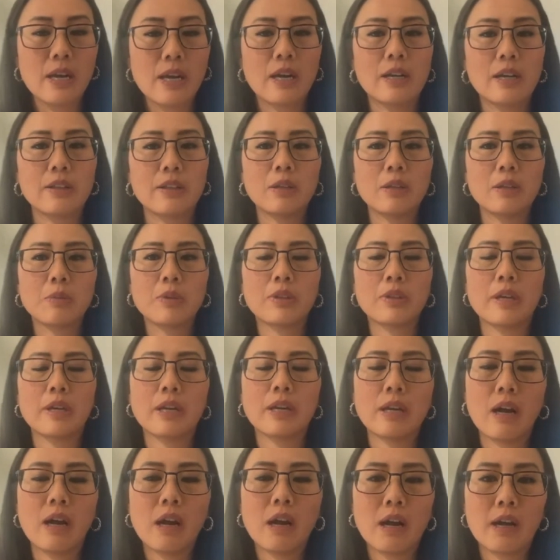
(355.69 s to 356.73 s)
I think with
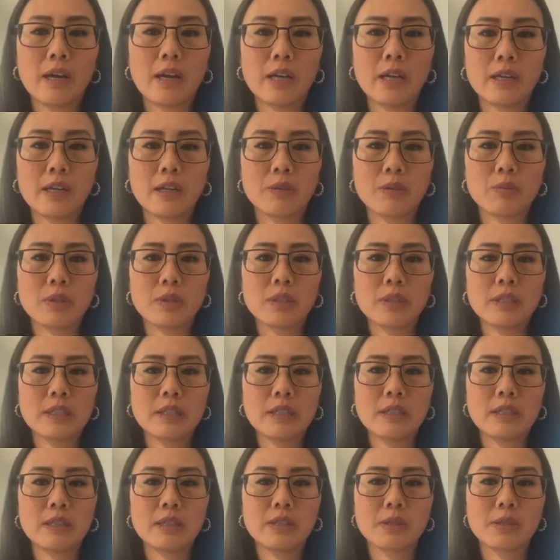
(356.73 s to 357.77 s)
AI, it really
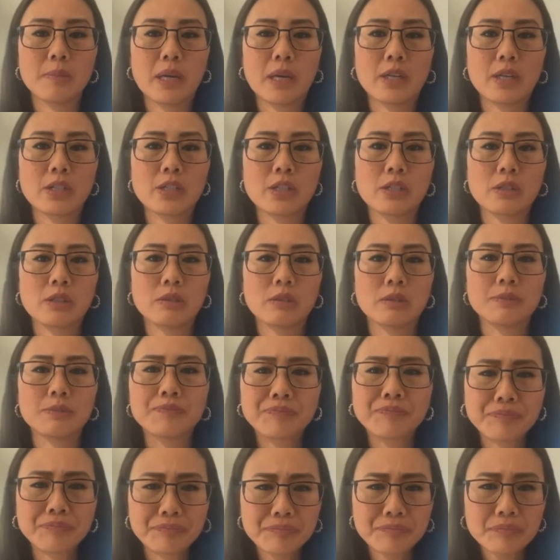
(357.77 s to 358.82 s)
is meant to
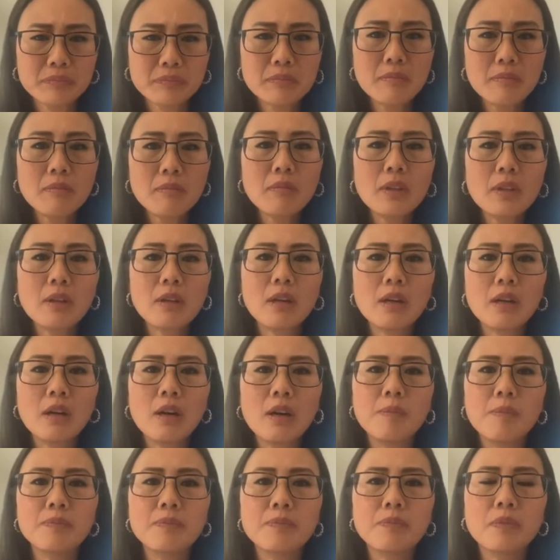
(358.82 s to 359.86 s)

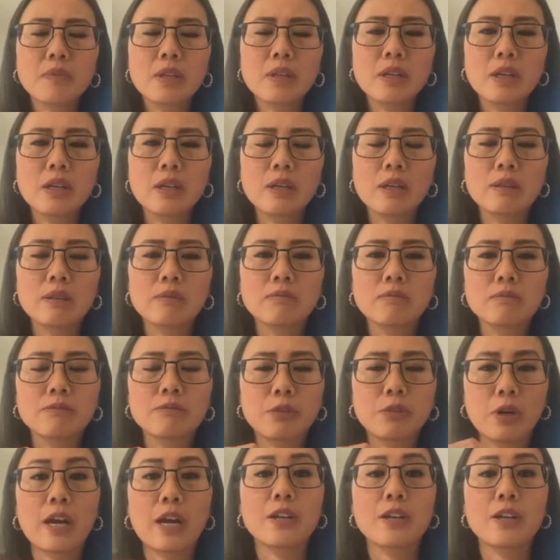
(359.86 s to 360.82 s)
um, for